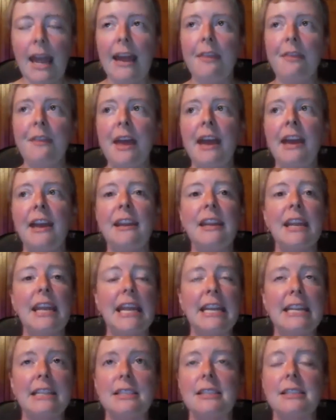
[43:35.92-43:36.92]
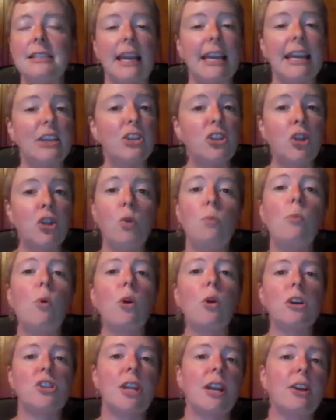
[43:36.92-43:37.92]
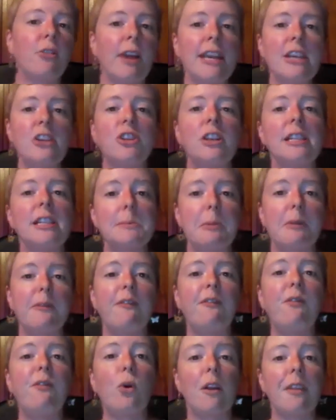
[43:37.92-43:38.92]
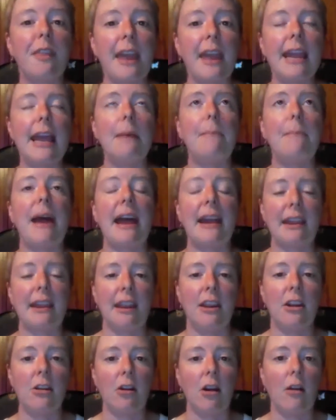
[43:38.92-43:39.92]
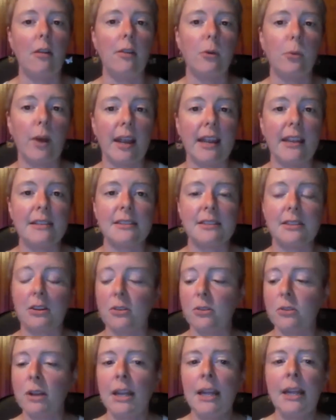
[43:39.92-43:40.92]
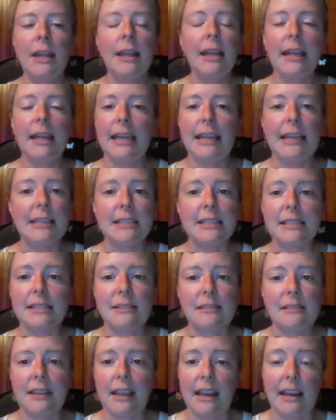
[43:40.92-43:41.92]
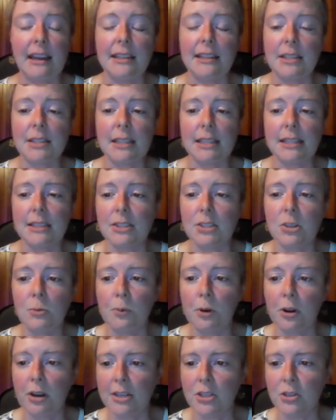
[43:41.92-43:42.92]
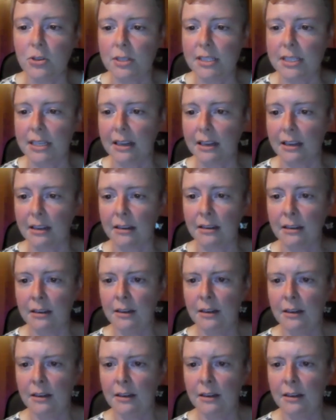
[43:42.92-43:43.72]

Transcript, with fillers: And then it's like two more generations before they get back here all the way. So it's yeah, it's it's super interesting.